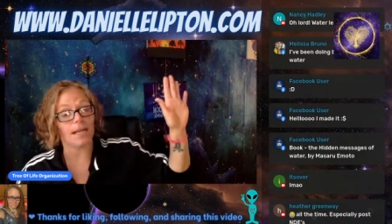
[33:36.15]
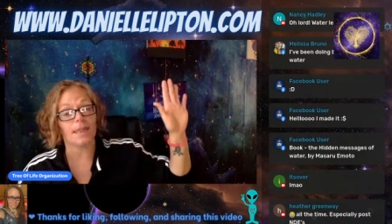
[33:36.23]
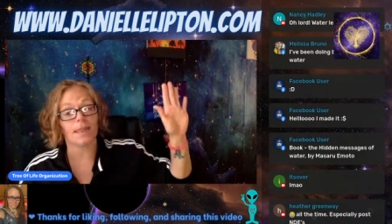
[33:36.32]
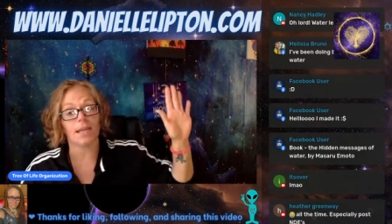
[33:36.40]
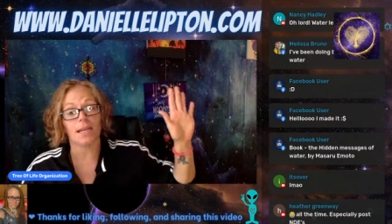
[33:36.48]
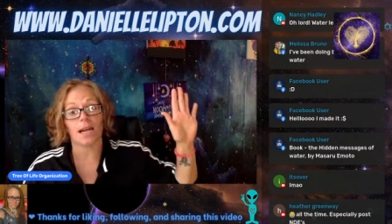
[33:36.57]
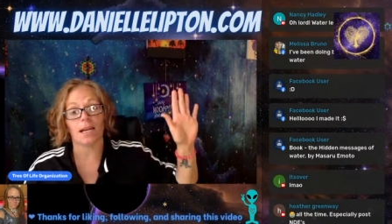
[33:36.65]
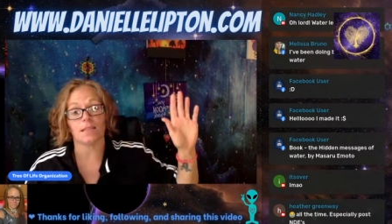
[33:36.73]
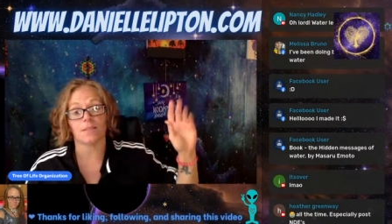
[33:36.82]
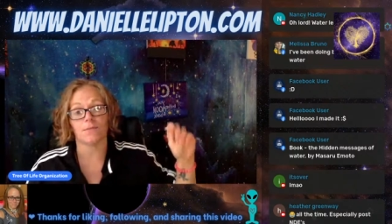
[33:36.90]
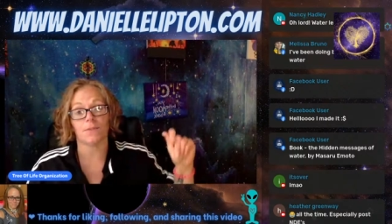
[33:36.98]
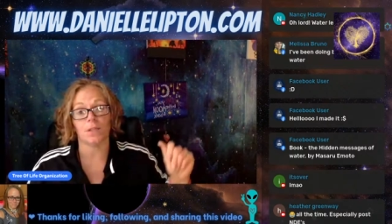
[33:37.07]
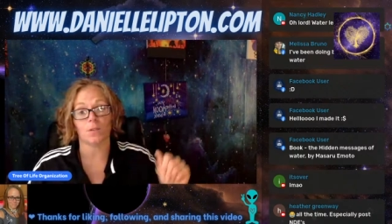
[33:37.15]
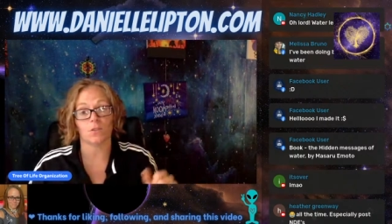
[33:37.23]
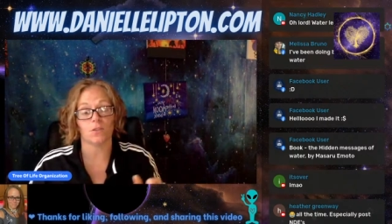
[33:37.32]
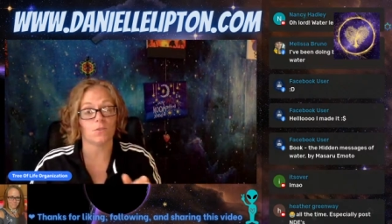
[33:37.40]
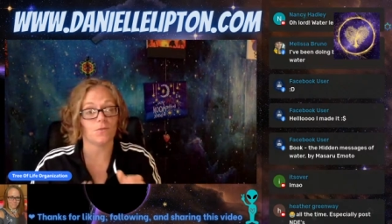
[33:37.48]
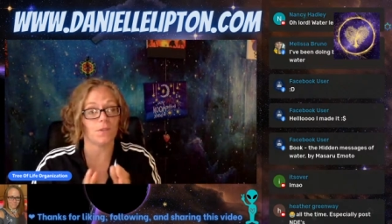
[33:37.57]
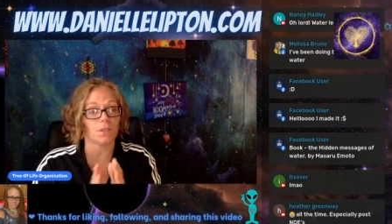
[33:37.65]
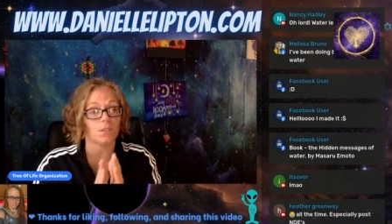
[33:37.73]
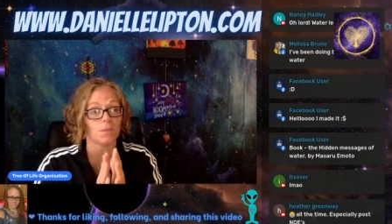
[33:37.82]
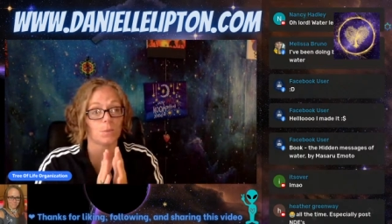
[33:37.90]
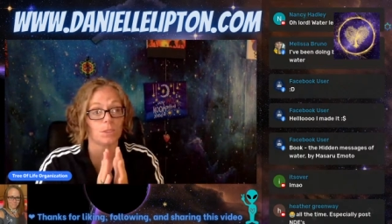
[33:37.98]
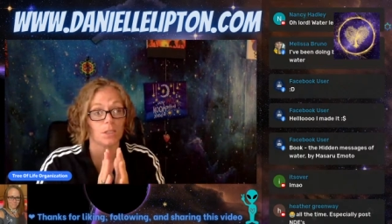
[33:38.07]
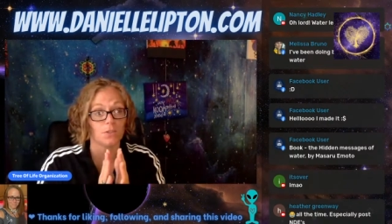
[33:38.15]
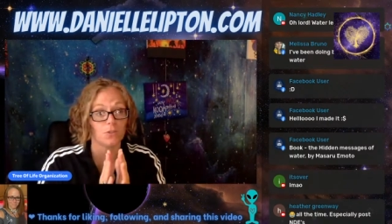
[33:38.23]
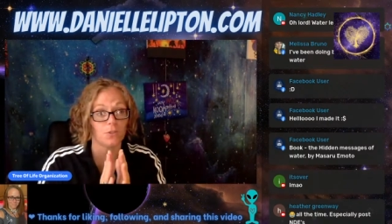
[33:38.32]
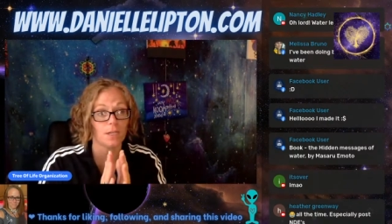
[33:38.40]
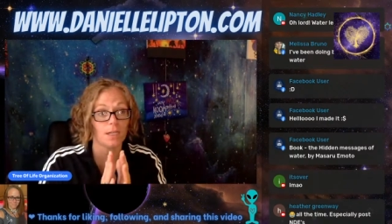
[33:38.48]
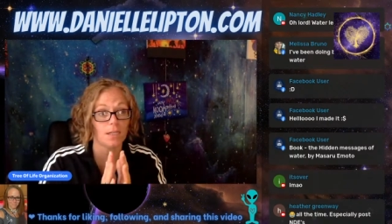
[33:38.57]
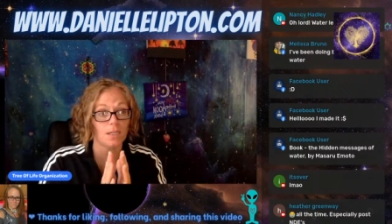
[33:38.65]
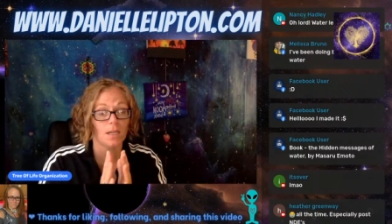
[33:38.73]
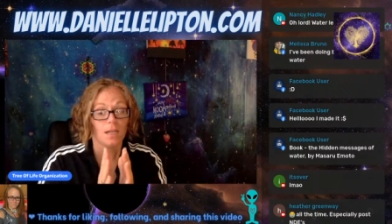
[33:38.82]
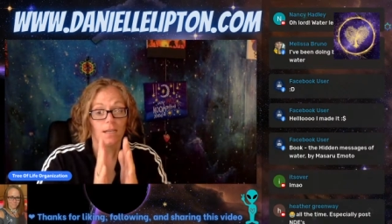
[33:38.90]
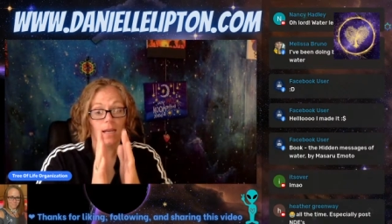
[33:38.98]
and then how does it feel? Did you feel someone touch your hand?